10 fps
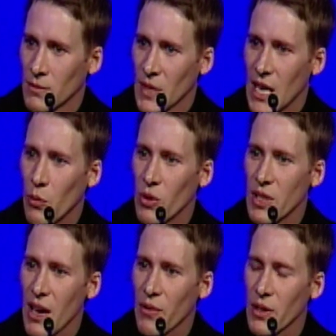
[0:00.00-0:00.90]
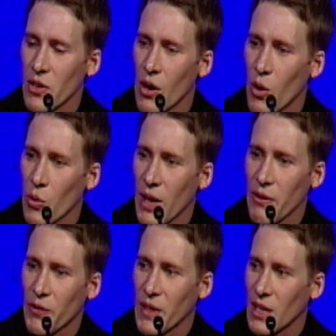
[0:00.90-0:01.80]
He will never know
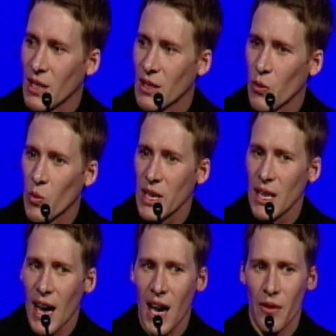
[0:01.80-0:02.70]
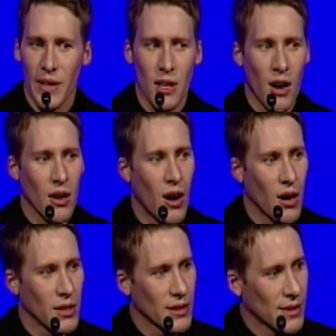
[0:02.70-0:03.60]
that feeling that we have in our
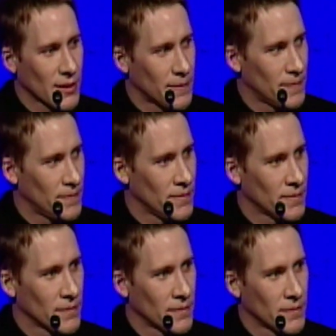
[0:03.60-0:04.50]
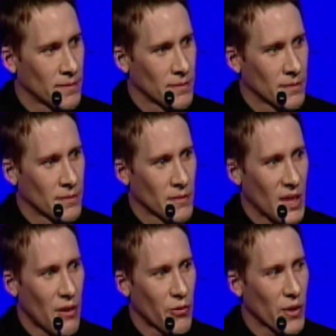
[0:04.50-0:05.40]
hearts.
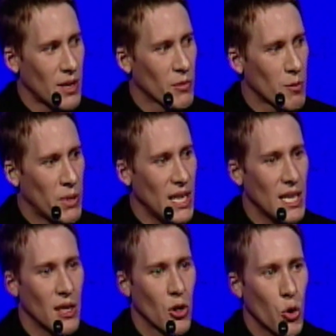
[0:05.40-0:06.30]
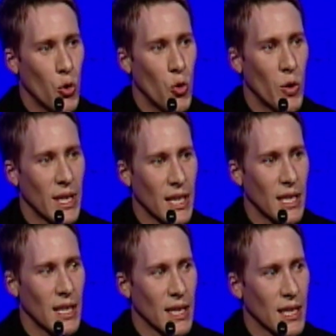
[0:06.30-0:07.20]
That freedom to be who
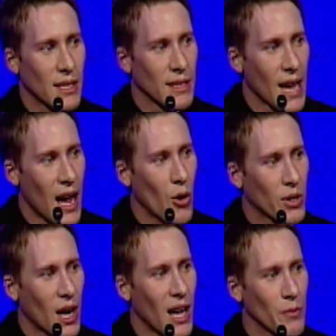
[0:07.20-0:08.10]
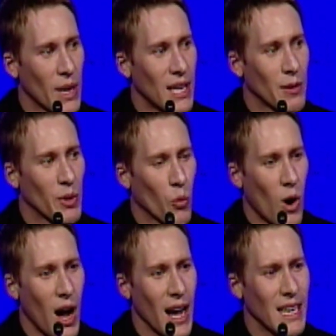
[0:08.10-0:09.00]
he is and how God made him and
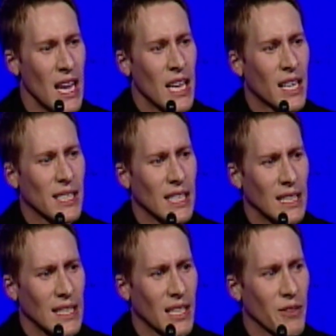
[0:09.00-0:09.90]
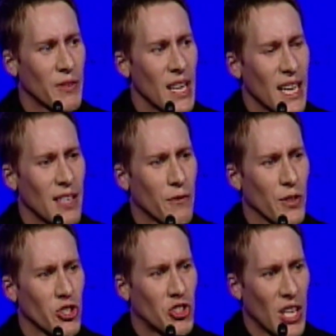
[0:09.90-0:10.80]
why. Because he lived in
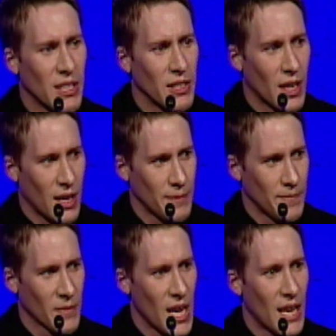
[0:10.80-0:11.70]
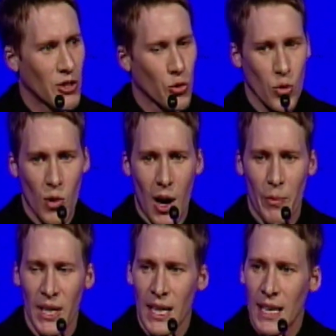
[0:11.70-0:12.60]
Virginia and grew
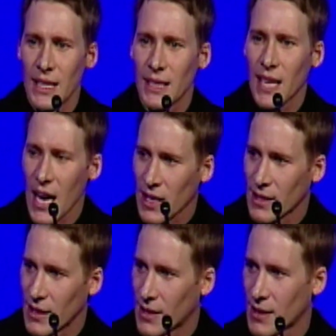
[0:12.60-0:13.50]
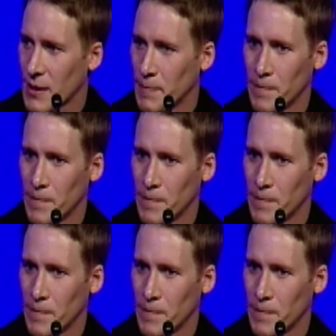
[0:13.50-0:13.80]
up in Texas.